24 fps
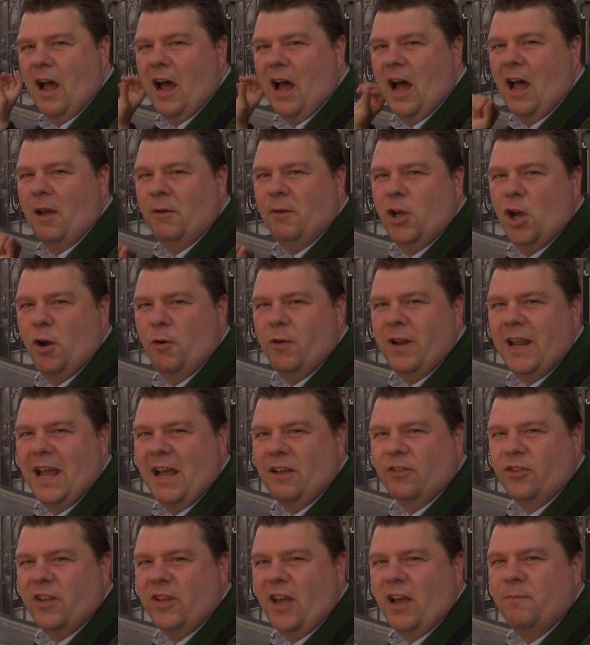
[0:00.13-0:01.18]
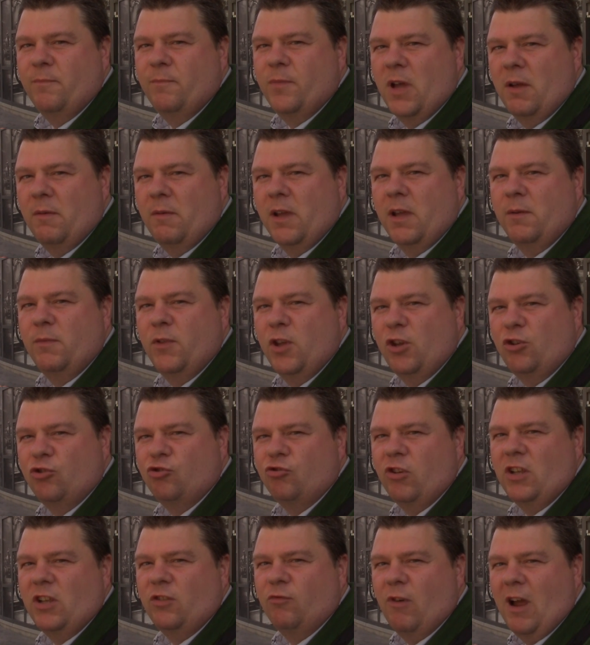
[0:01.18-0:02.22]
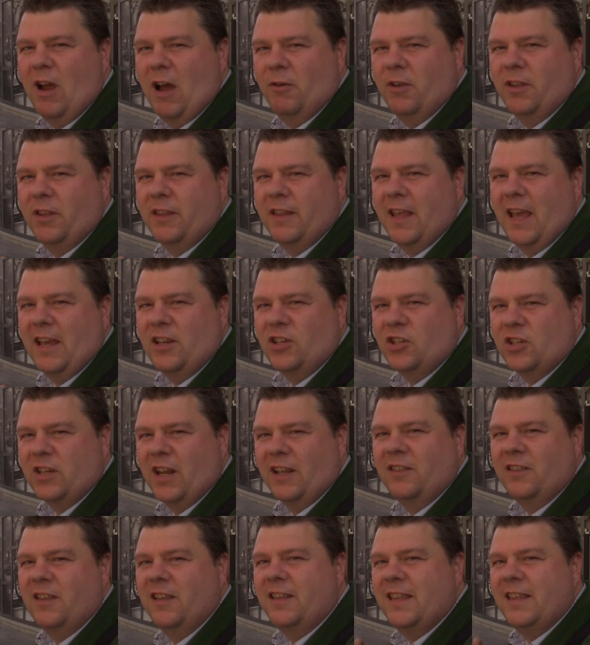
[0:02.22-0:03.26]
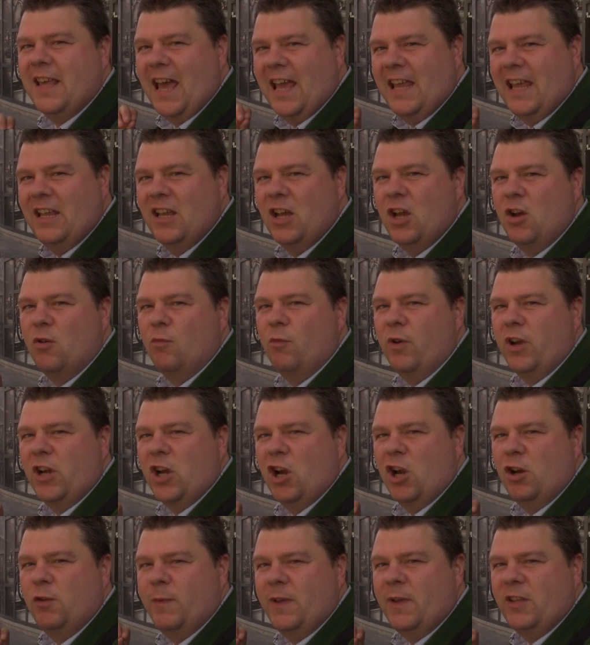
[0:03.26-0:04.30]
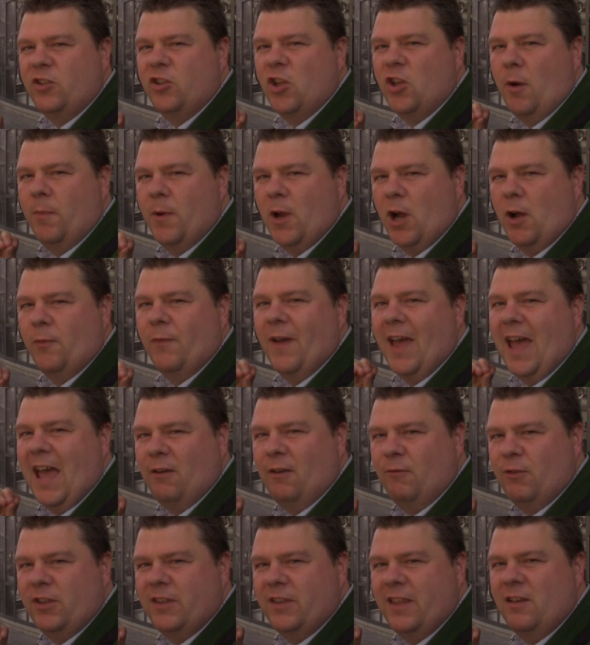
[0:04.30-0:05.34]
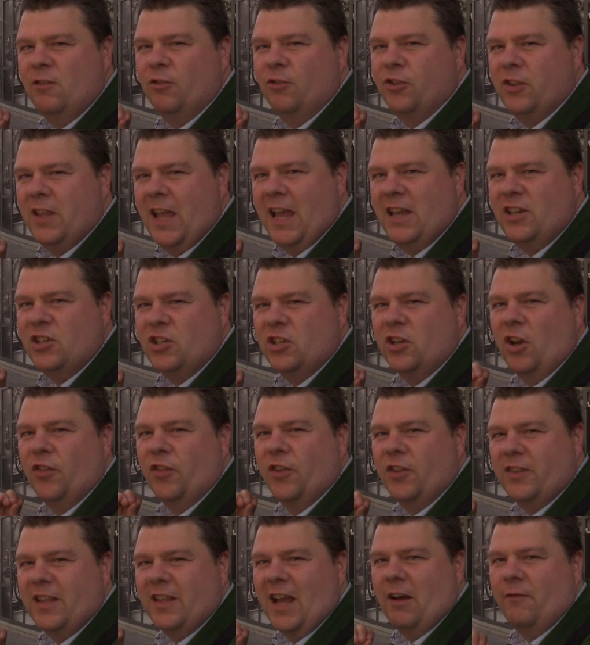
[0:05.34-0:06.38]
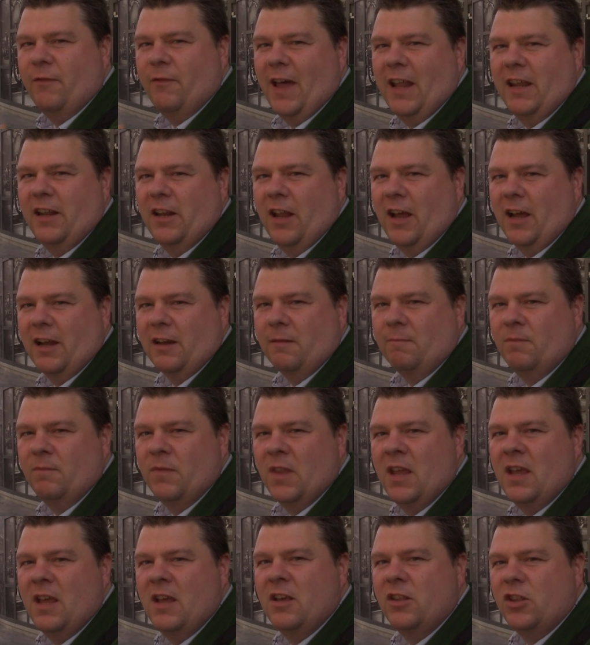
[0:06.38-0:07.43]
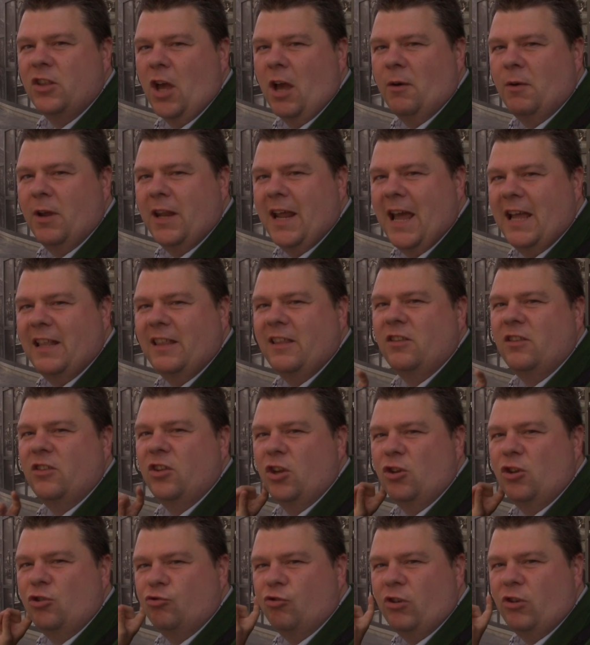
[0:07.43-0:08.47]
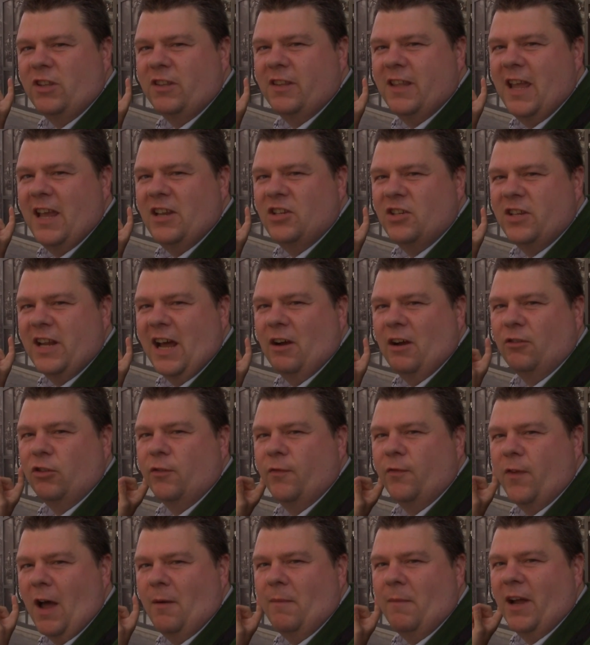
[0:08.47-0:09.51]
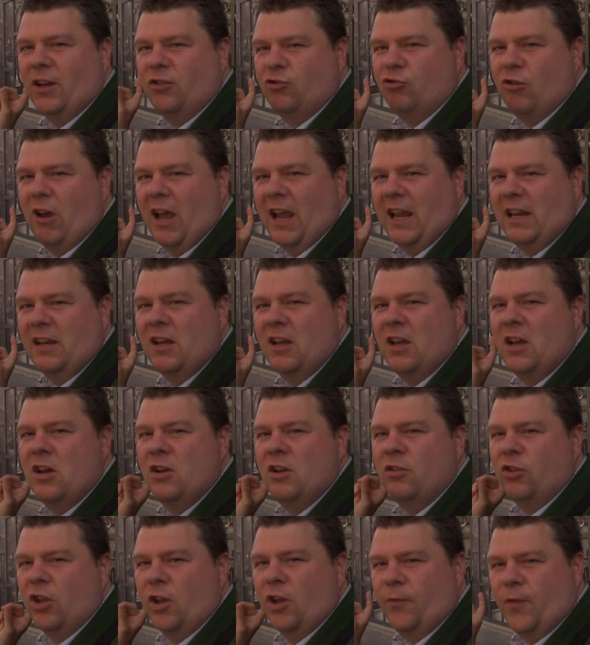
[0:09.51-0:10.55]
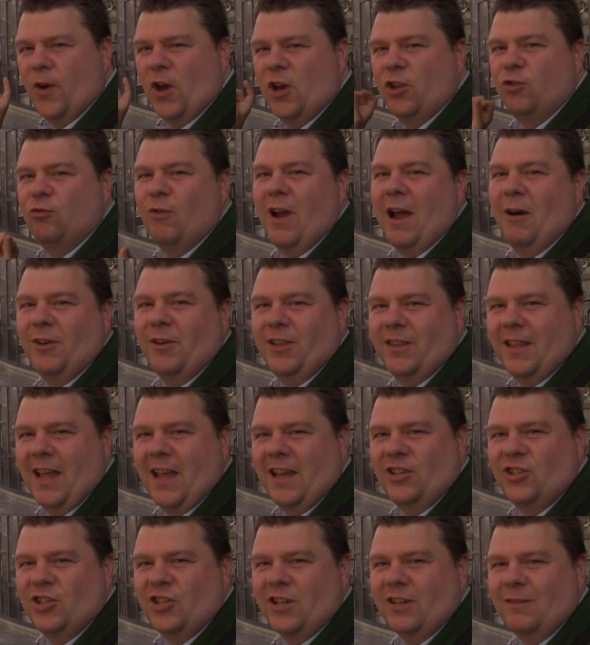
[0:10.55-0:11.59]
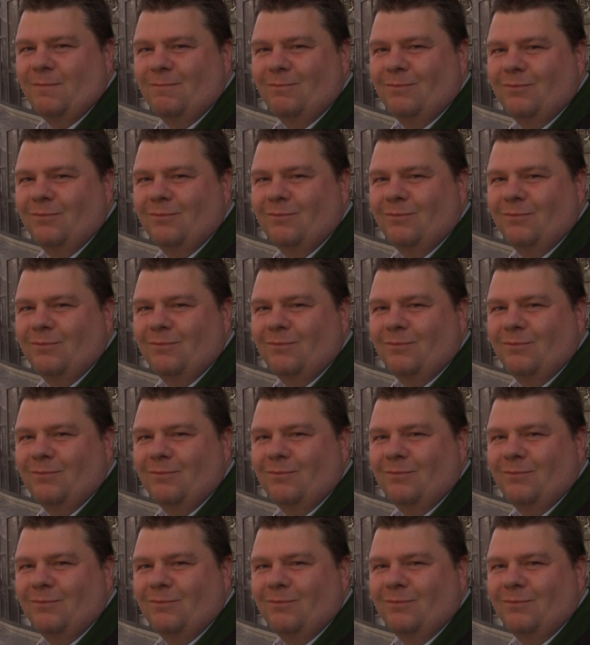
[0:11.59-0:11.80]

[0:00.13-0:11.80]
I'm currently outside Birmingham New Street Railway Station, and today we're going to be stopping off at every single station on the Stour Valley Line. So I'm going to head into New Street Station now to find my train to the first railway station.